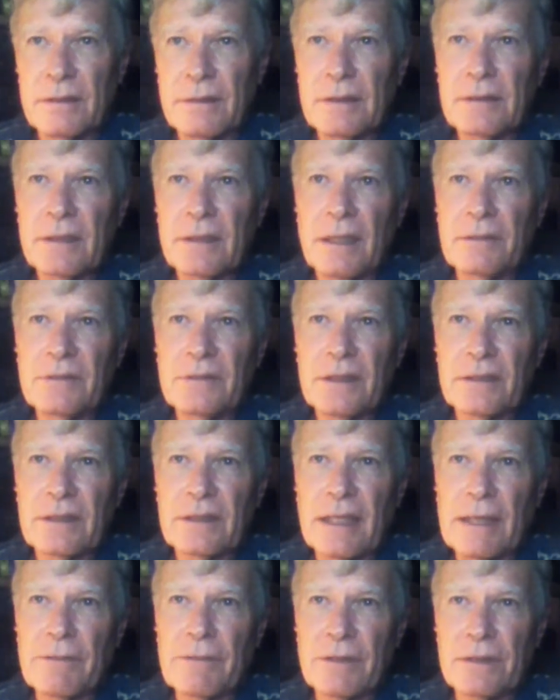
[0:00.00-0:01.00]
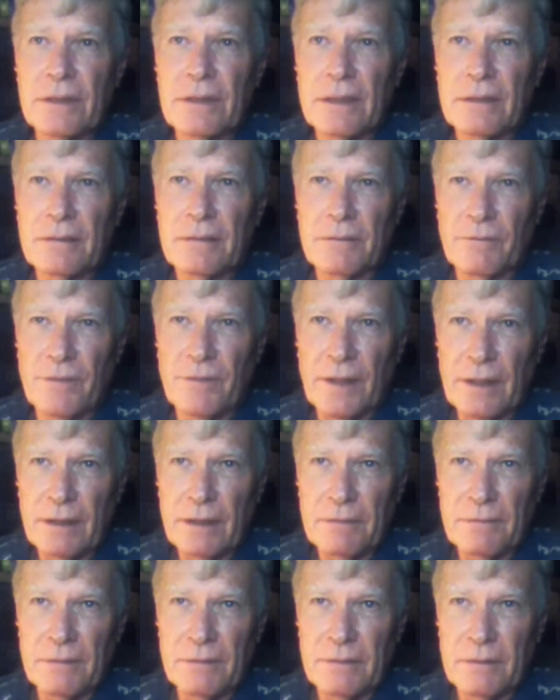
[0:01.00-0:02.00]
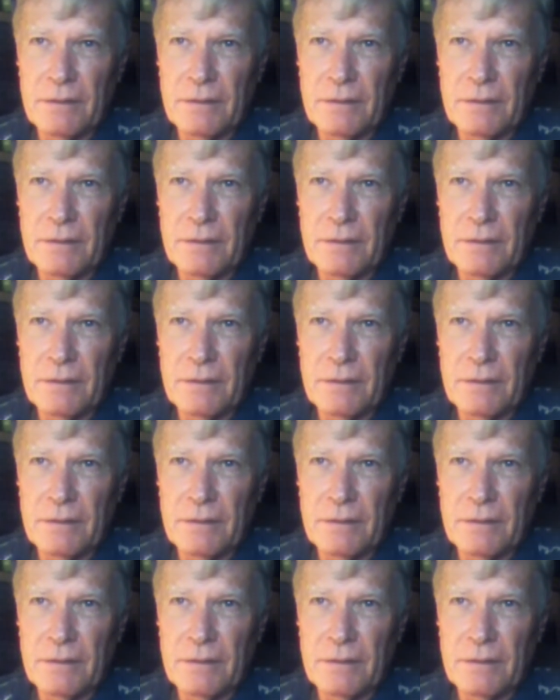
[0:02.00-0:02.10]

Nissan just gave us a very,